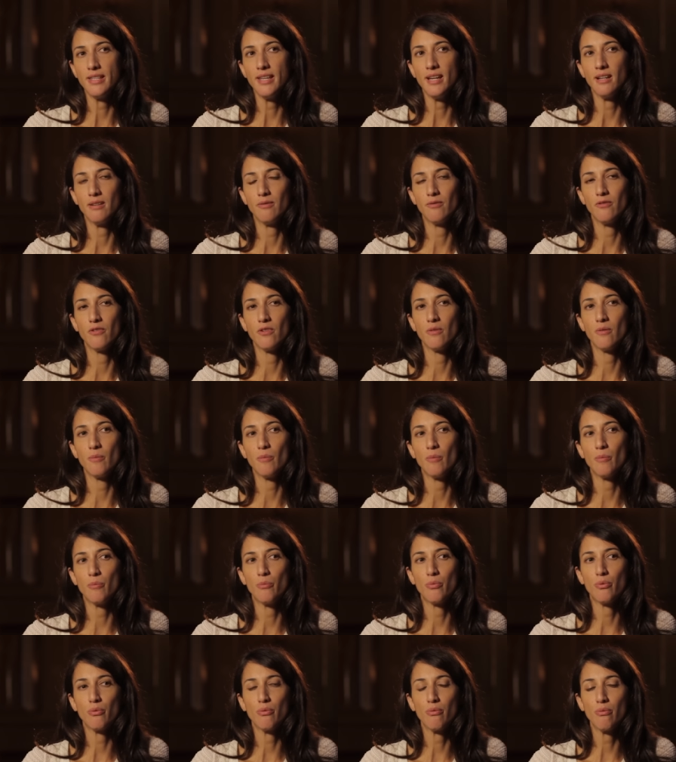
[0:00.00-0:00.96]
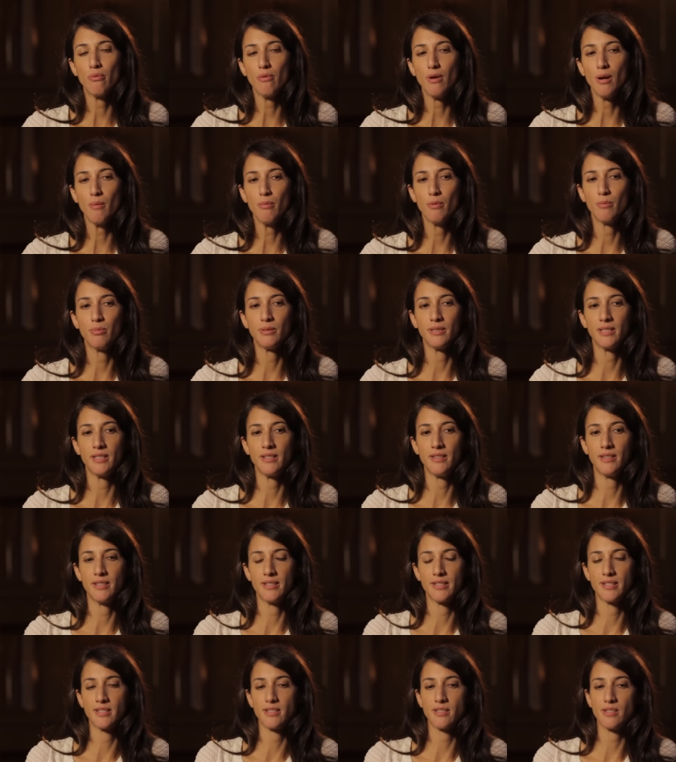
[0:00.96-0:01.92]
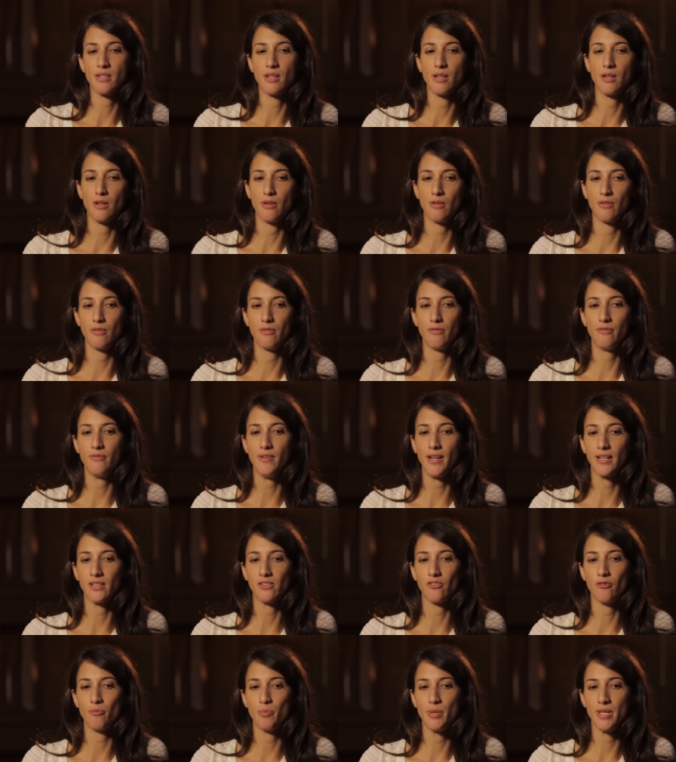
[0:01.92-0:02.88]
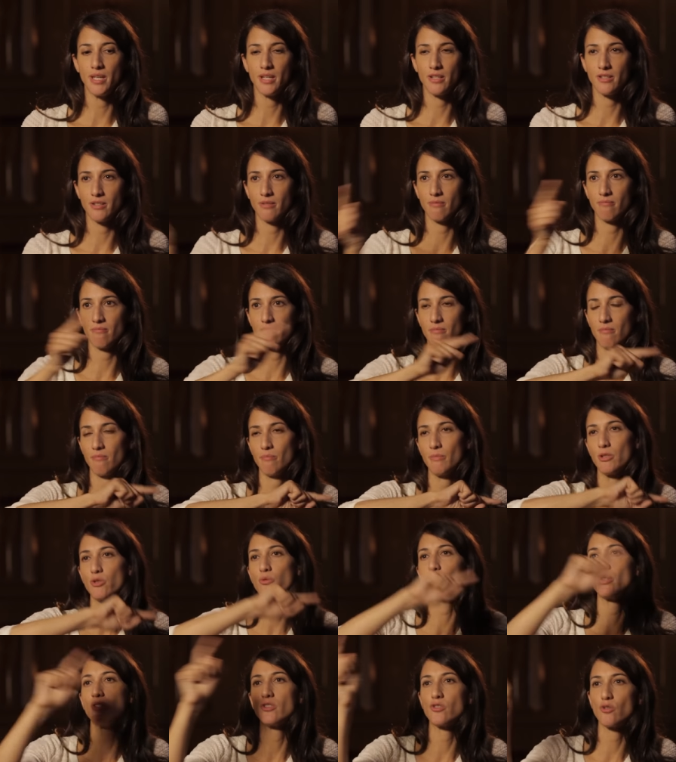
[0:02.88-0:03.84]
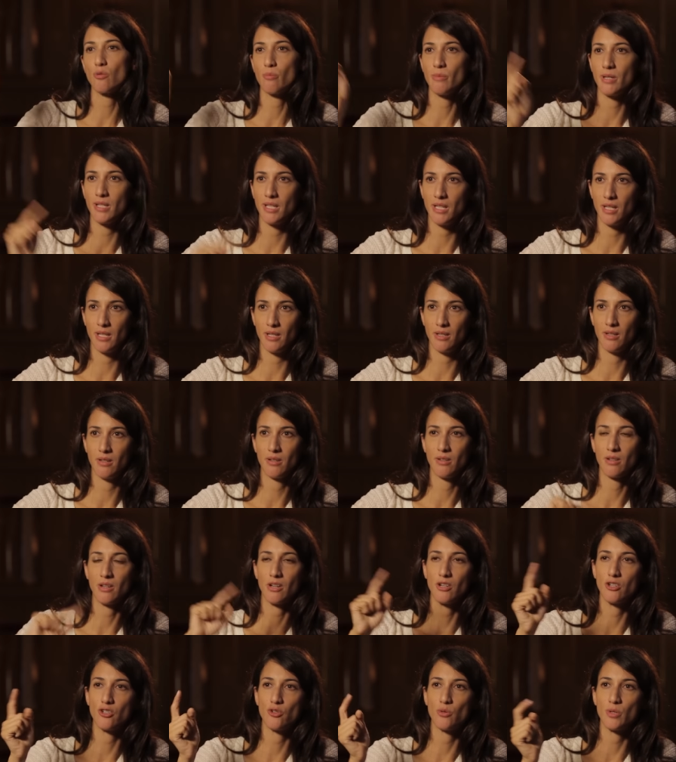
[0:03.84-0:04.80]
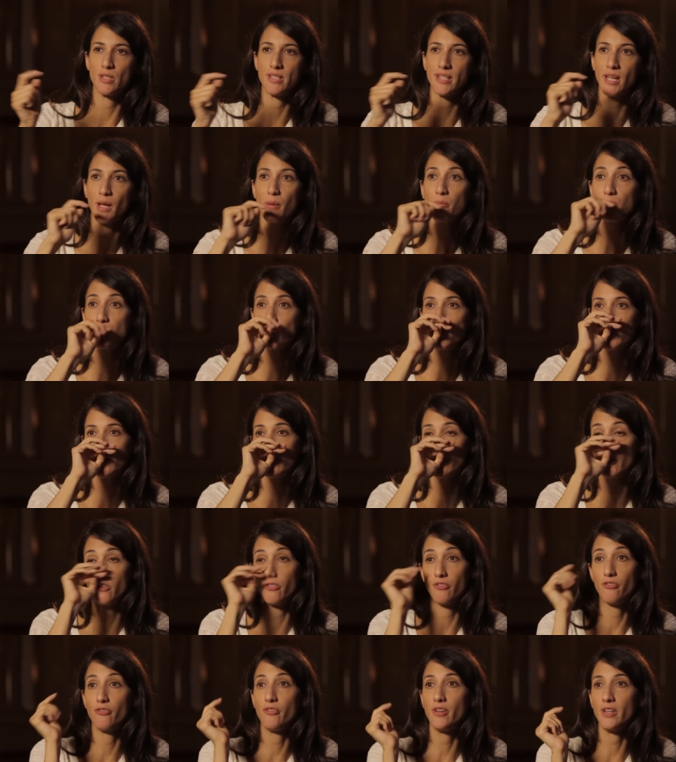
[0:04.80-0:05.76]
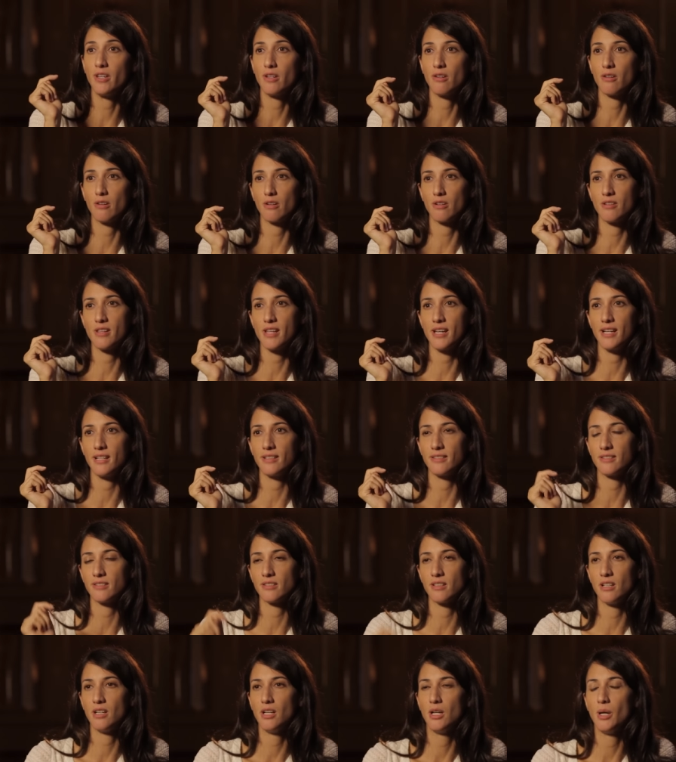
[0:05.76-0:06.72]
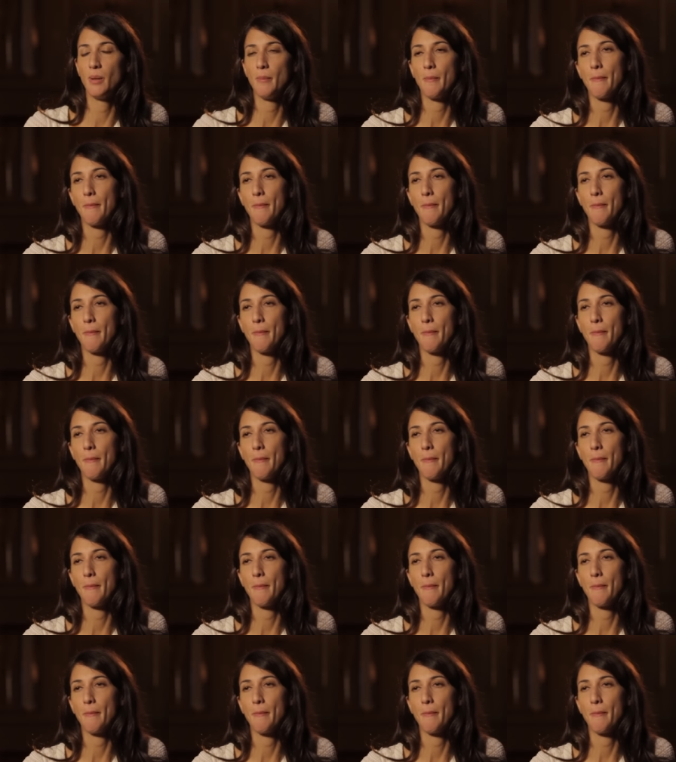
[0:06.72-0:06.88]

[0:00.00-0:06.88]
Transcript: yeah, probably this uh, fact of being between so many countries helps me to finger that. Mm.